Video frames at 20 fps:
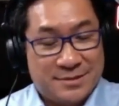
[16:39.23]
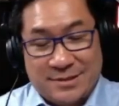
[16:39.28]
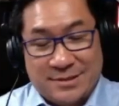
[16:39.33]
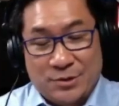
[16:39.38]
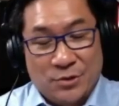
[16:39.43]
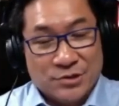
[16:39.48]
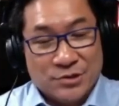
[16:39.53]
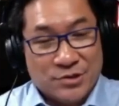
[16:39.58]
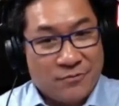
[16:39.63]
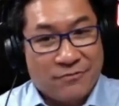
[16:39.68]

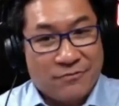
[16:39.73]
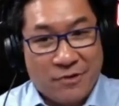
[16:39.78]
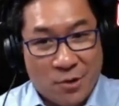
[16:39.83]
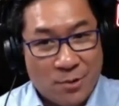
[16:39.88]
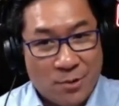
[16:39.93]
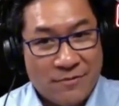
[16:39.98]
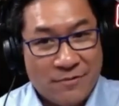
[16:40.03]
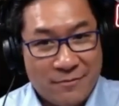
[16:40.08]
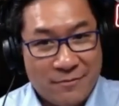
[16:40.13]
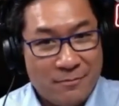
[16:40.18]
Those are
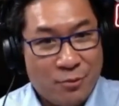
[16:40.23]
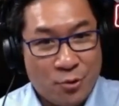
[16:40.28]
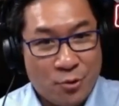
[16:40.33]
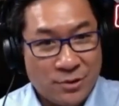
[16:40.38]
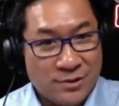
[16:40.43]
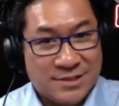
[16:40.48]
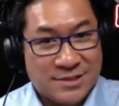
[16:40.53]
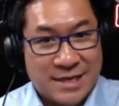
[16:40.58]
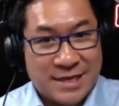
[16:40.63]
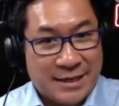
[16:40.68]
very
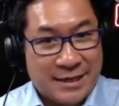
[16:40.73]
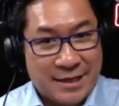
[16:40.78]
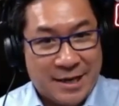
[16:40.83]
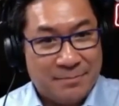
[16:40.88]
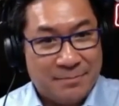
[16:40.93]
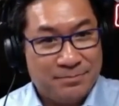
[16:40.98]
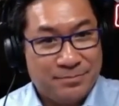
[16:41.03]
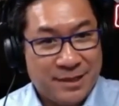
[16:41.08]
important. Setting up